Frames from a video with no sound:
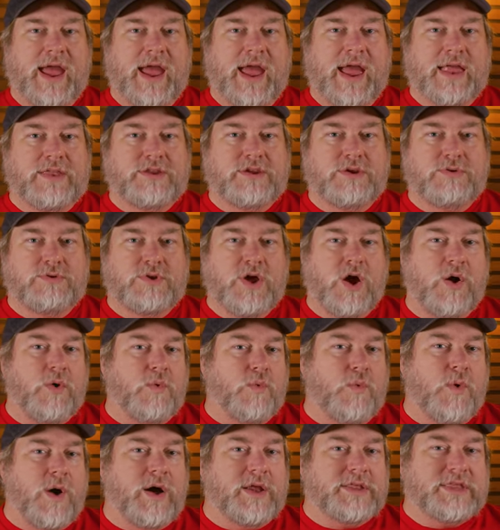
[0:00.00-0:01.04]
and you don't
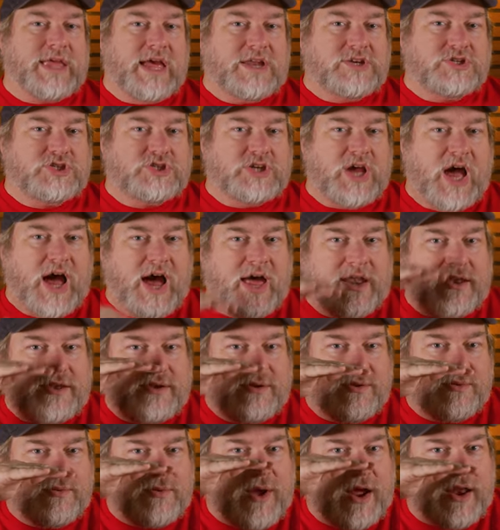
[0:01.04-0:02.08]
want that shot
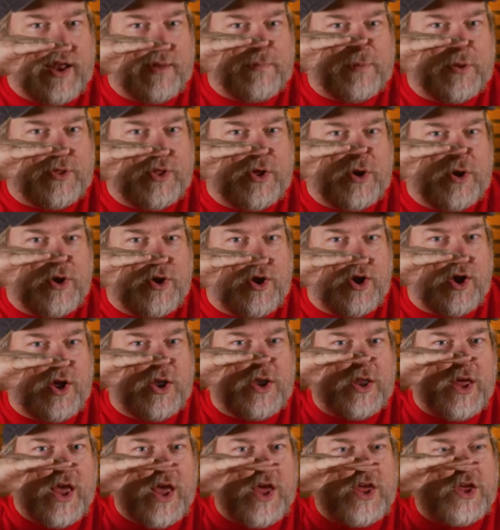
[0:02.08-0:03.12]
right up on the
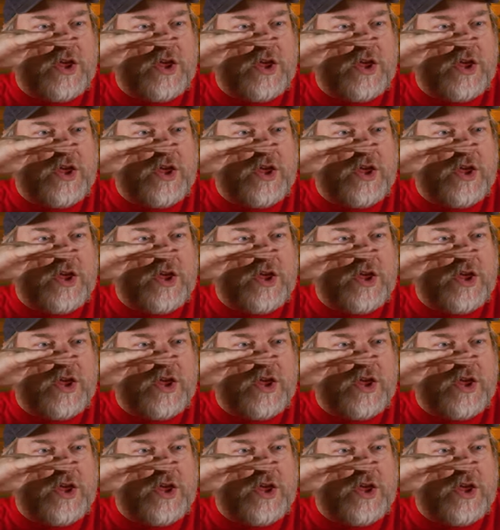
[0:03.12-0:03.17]
hood.